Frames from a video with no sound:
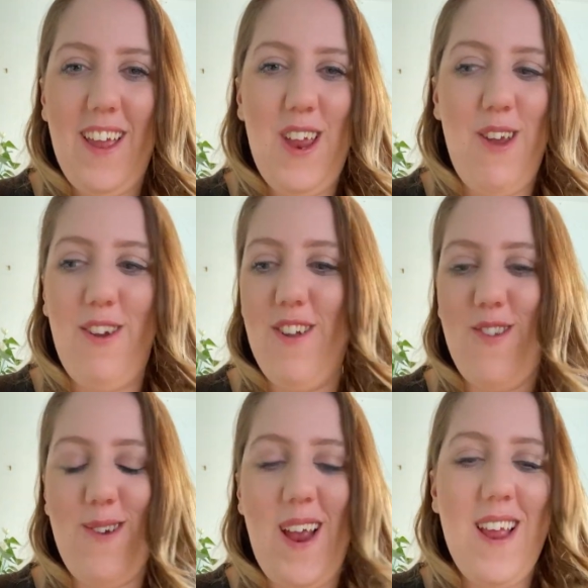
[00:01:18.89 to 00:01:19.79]
you could
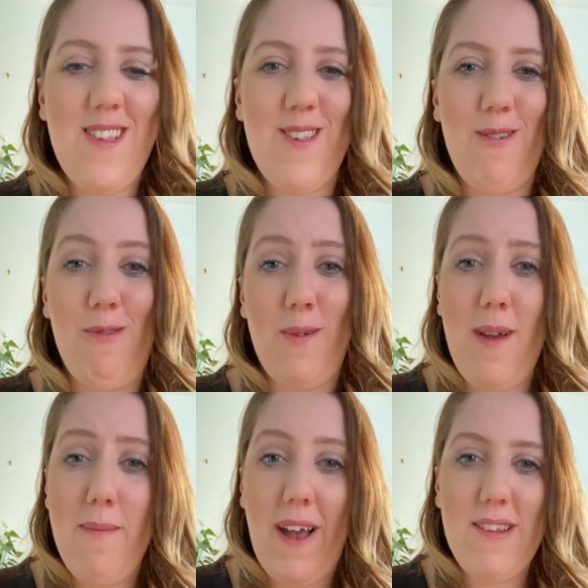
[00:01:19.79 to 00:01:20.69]
trace all the
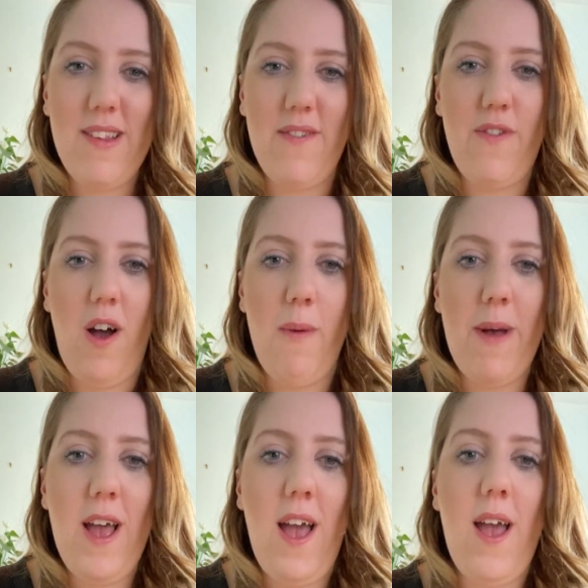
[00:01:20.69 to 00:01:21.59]
way back to the
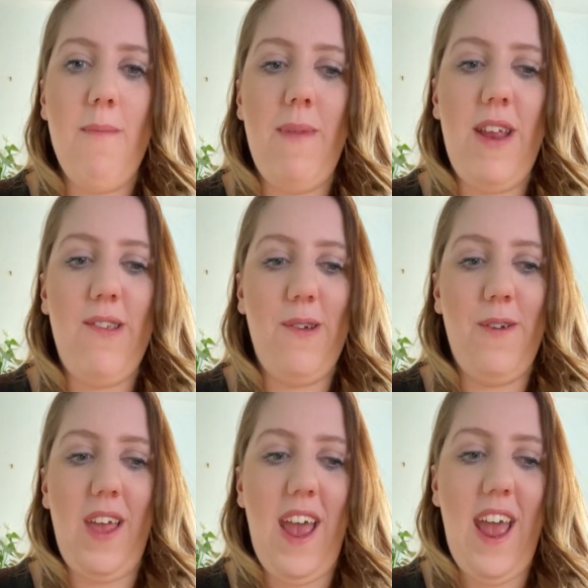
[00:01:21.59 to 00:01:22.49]
farmer and made
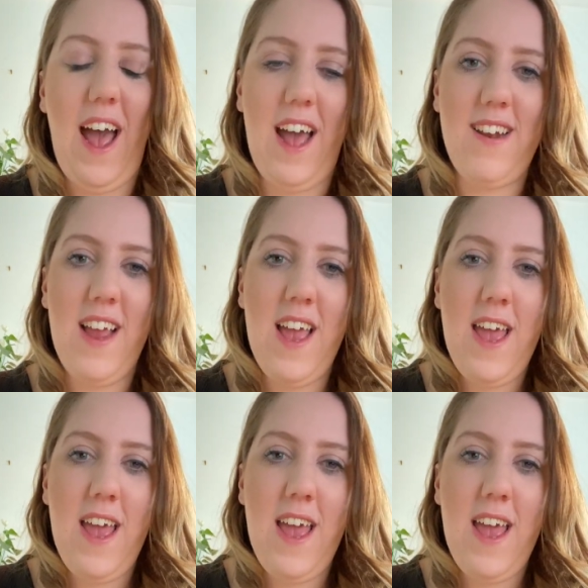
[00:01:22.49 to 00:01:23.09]
sure that it had